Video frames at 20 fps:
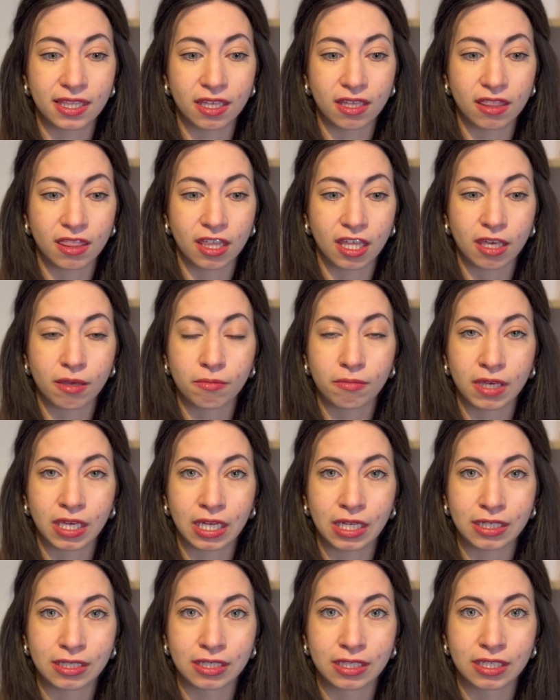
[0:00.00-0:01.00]
they
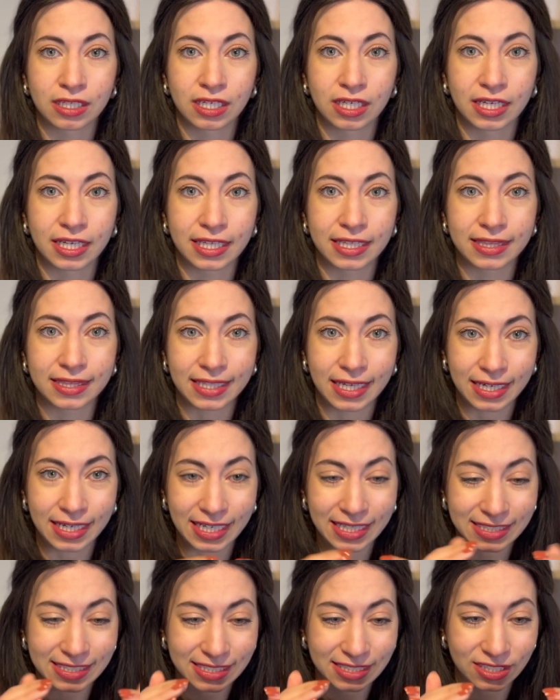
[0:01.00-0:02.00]
mean that
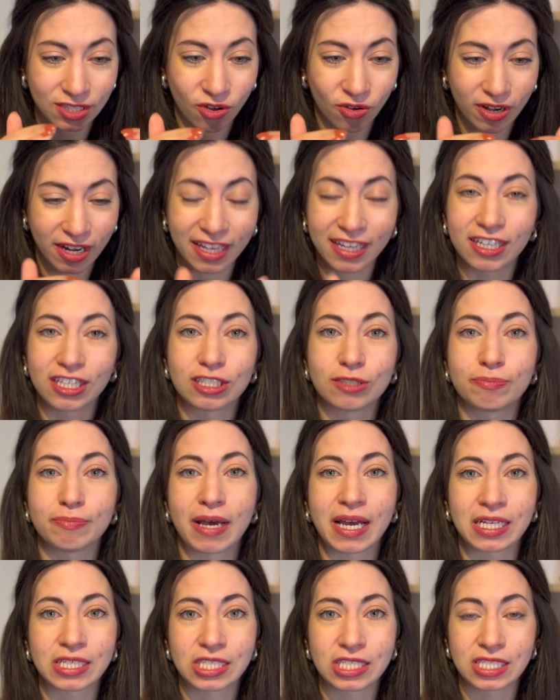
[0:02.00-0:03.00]
it's not a good
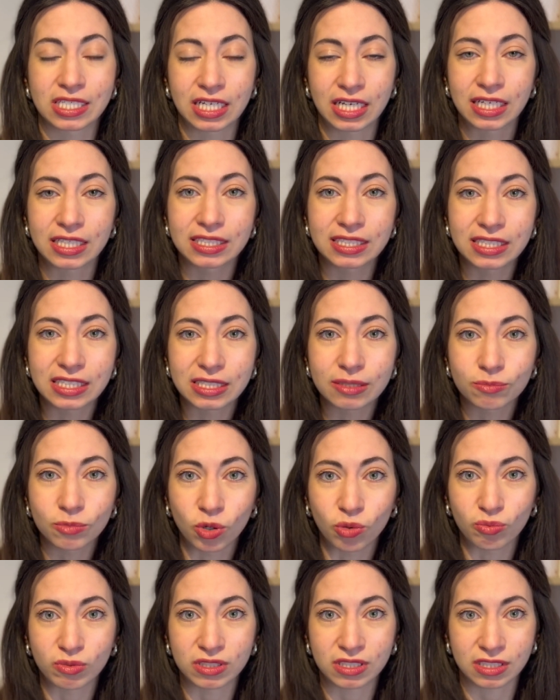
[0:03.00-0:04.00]
match at this
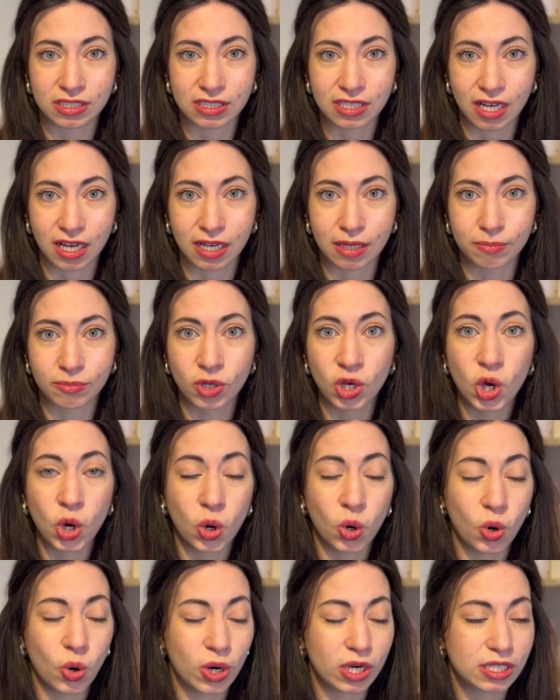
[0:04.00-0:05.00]
moment in time,
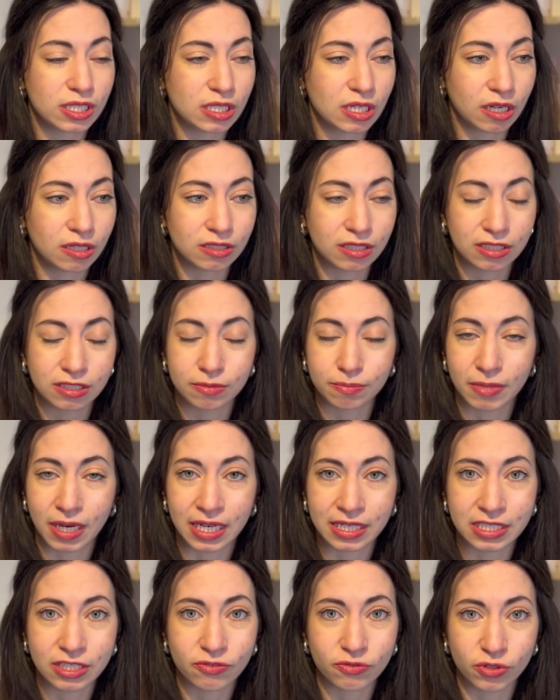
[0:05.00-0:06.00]
or it's not a good
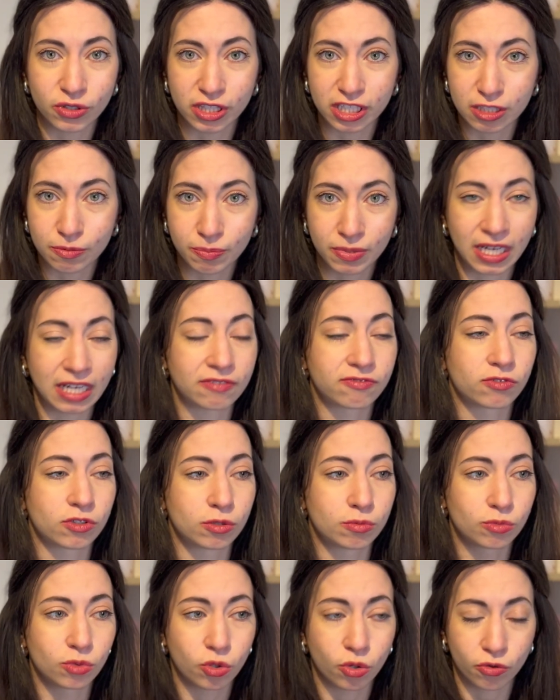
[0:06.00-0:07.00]
match for this
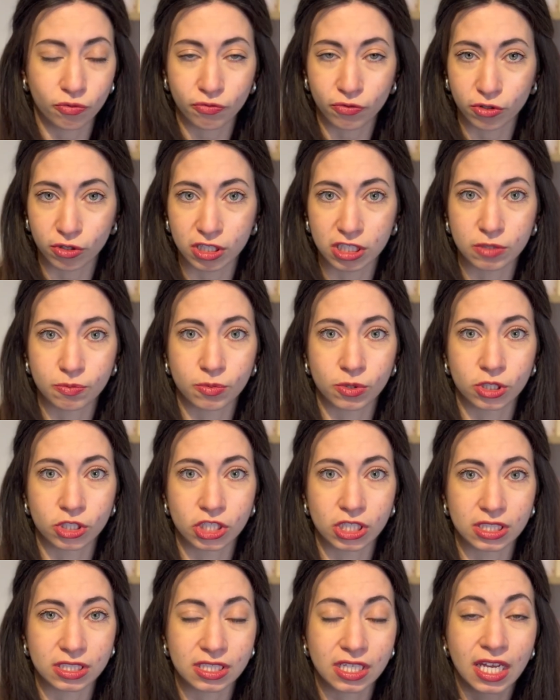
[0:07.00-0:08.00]
platform or for this
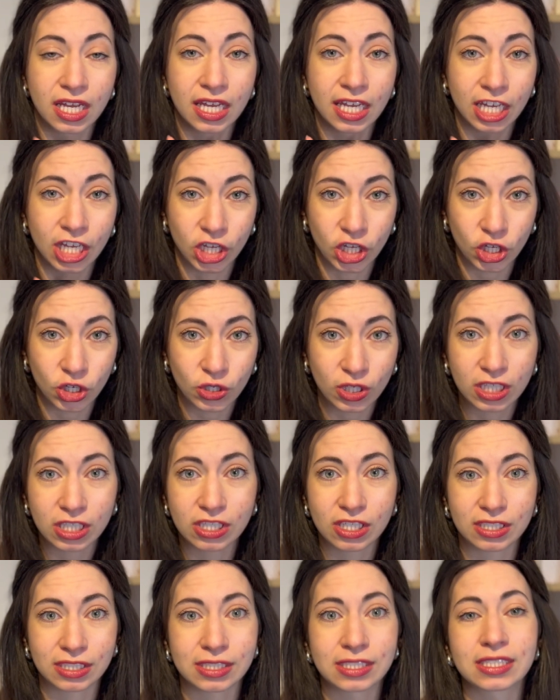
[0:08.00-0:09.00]
project. You need
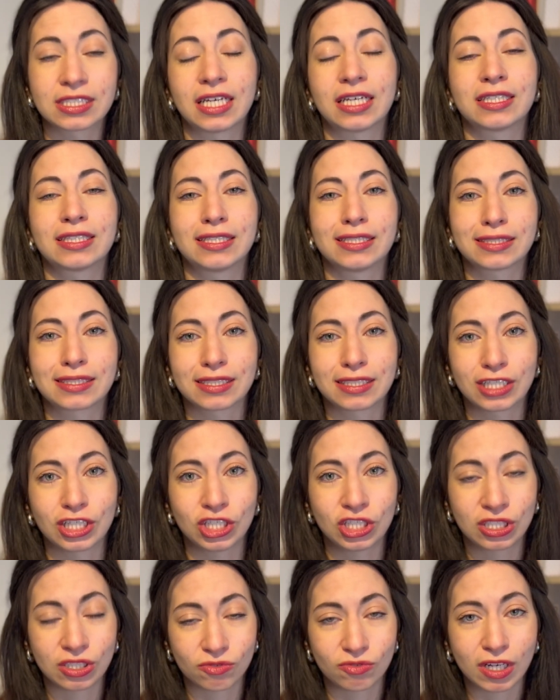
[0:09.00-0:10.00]
to understand this, you
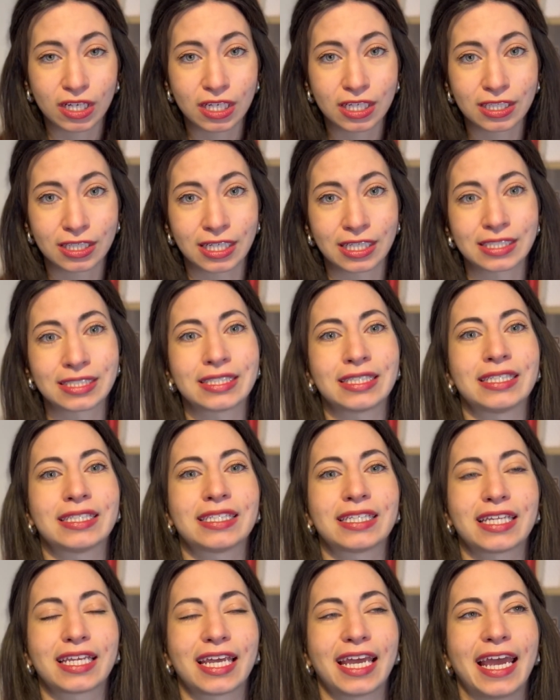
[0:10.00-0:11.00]
need to recognize
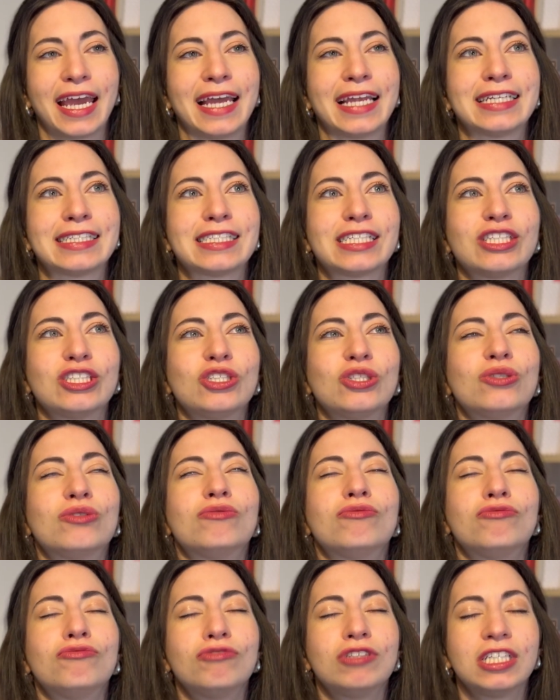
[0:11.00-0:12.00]
it, and you
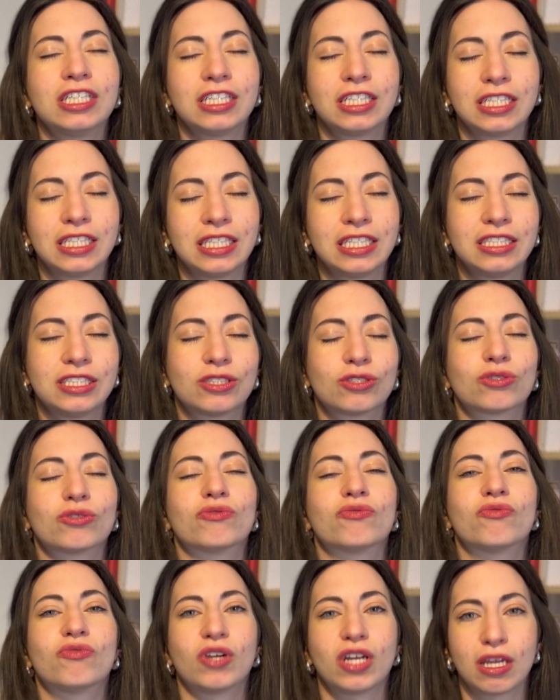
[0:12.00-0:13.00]
really need to
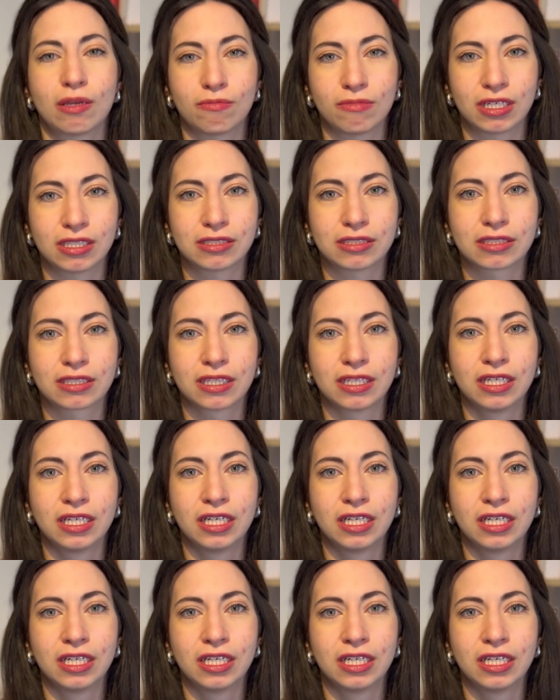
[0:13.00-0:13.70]
reframe it.